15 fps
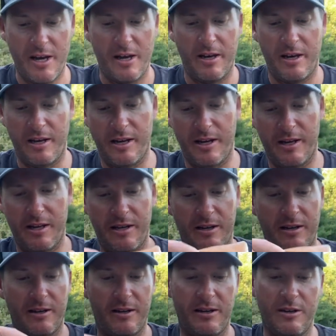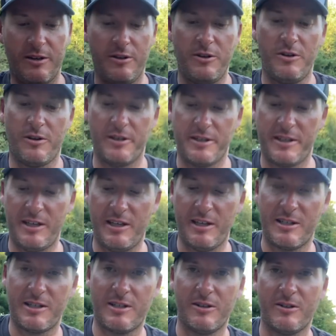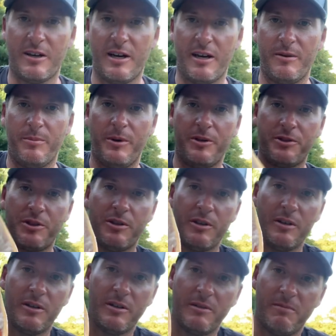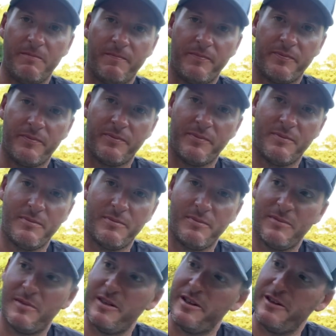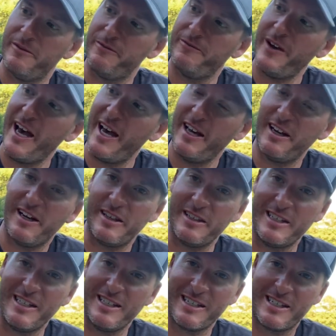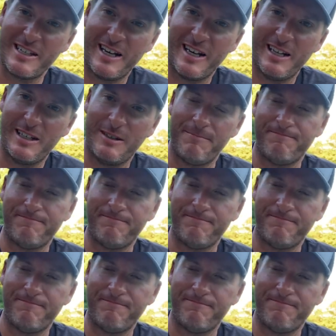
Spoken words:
and you know, you can see it's still got a bunch of the fat on the inside,